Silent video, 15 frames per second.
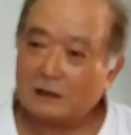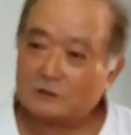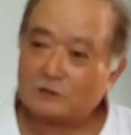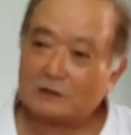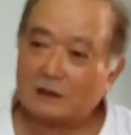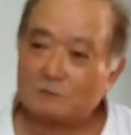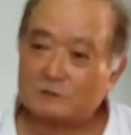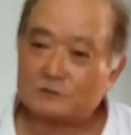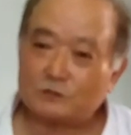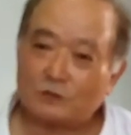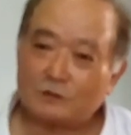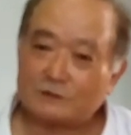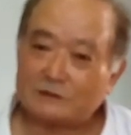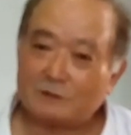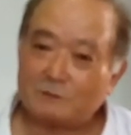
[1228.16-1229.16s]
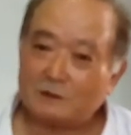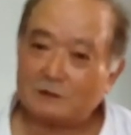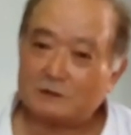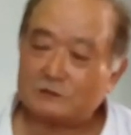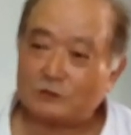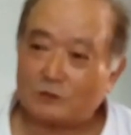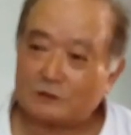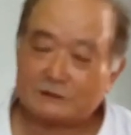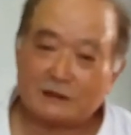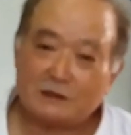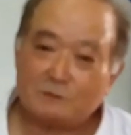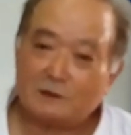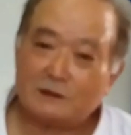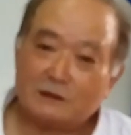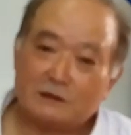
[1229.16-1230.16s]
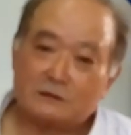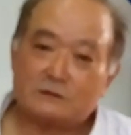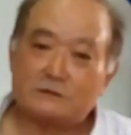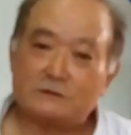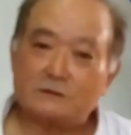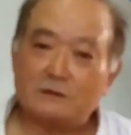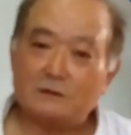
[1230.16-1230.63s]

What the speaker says: I thought I was stronger than anybody else.